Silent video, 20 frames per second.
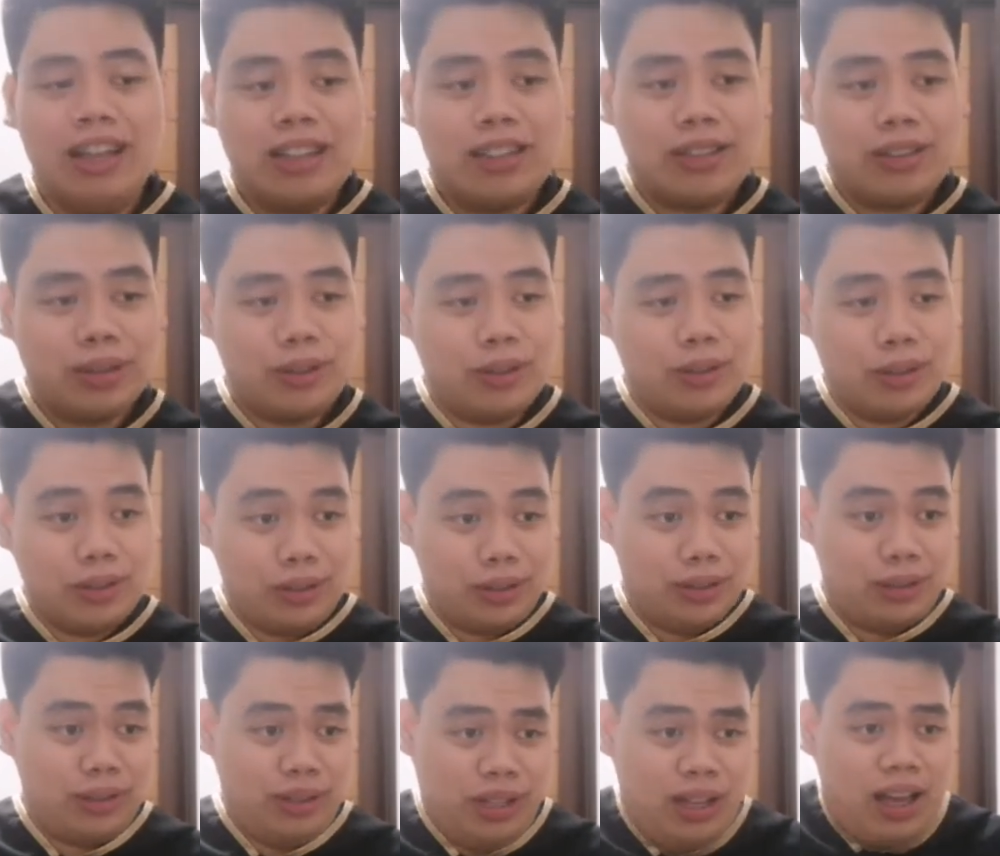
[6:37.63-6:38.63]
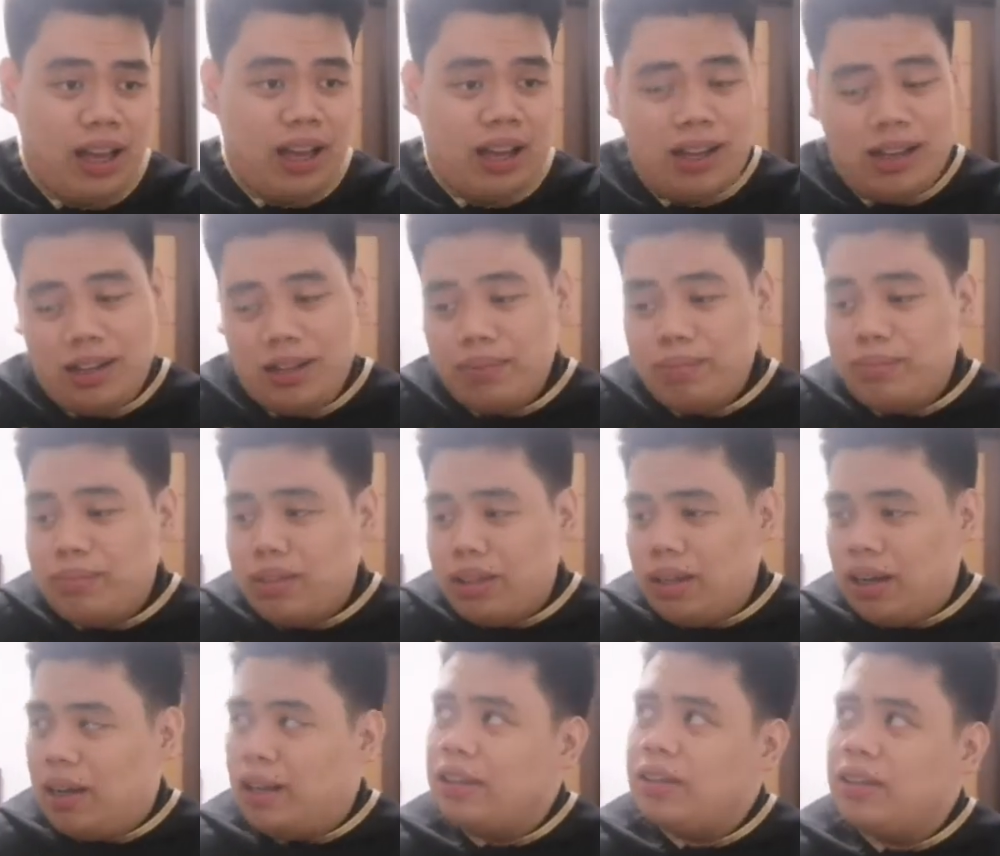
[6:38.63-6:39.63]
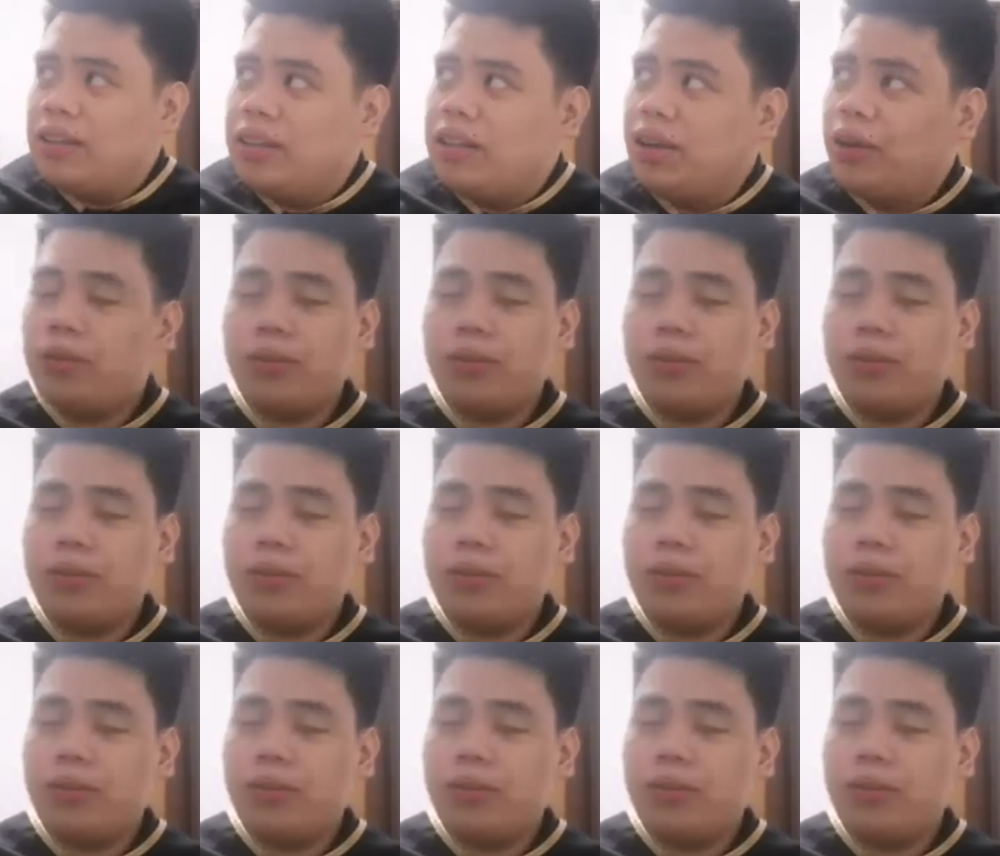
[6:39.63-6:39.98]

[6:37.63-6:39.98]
So yeah, and the